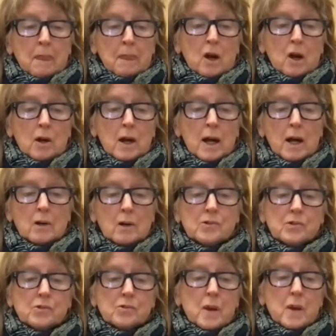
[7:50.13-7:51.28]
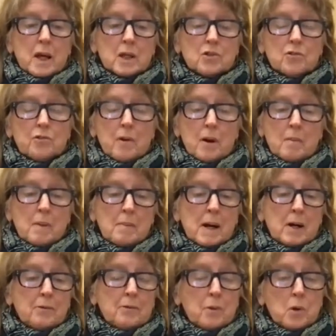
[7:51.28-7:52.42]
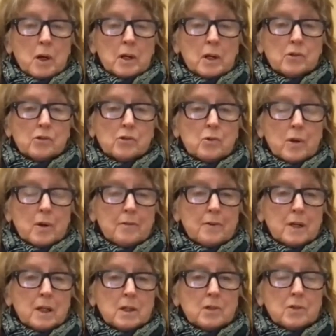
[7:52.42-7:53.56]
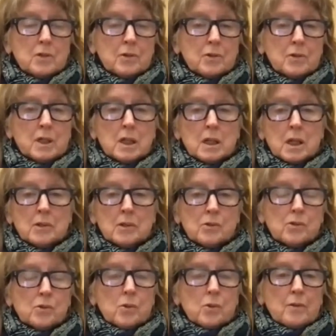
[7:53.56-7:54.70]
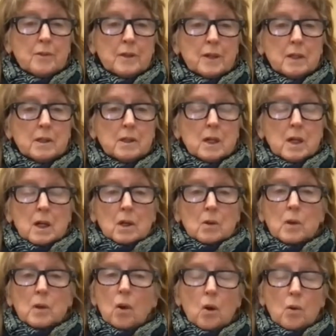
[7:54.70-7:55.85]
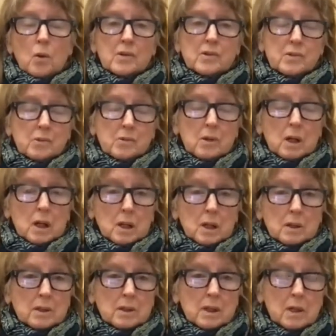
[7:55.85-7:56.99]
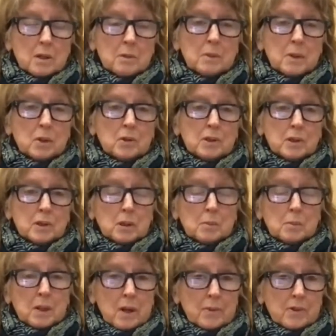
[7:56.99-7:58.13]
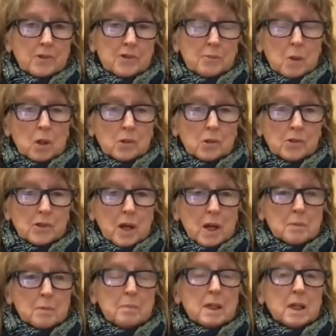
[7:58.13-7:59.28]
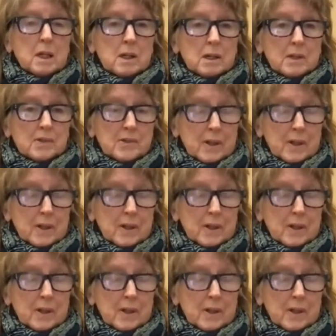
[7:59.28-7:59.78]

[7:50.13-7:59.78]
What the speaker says: Our houses range from about 400 square feet to 1,300 square feet. We always tend to build a little bit on the smaller side because